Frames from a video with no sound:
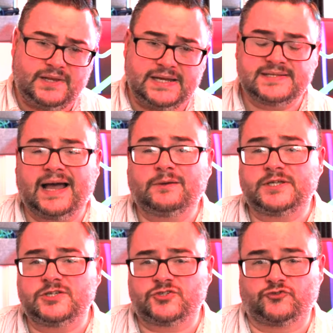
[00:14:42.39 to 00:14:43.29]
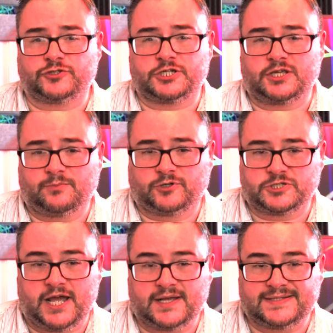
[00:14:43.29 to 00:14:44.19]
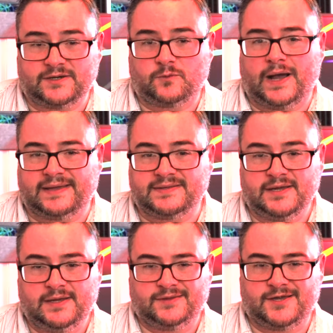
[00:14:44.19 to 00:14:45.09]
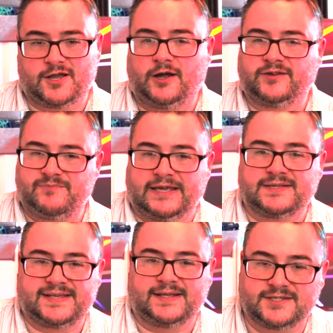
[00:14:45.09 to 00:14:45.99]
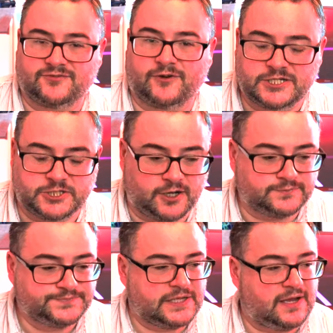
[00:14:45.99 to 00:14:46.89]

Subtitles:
It's how do you structure your project in a way that kind of makes sense for Agile.